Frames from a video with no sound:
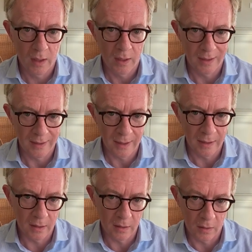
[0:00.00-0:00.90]

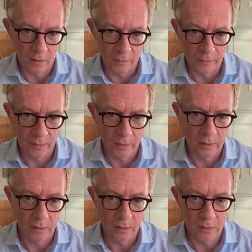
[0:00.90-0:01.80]
Again, on
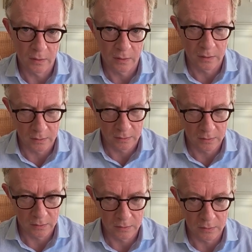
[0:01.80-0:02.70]

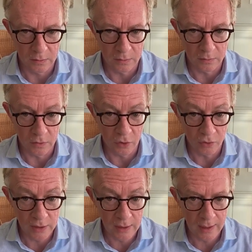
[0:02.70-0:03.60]
the
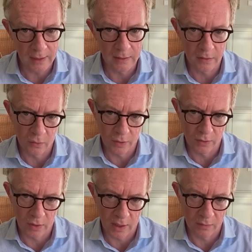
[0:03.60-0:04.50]
green light is when you
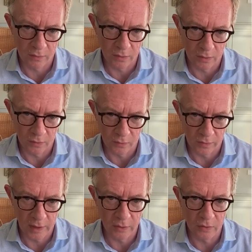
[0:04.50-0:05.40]
have the
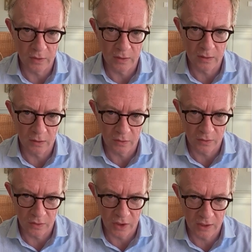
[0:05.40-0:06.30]
values that are
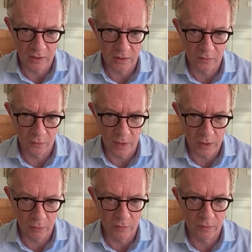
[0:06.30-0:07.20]
suggestive of
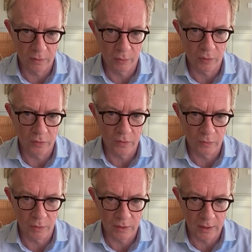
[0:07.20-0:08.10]
MASH with fibrosis
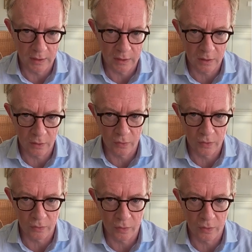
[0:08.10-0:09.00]
but exclude
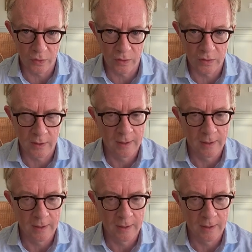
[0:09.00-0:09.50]
cirrhosis.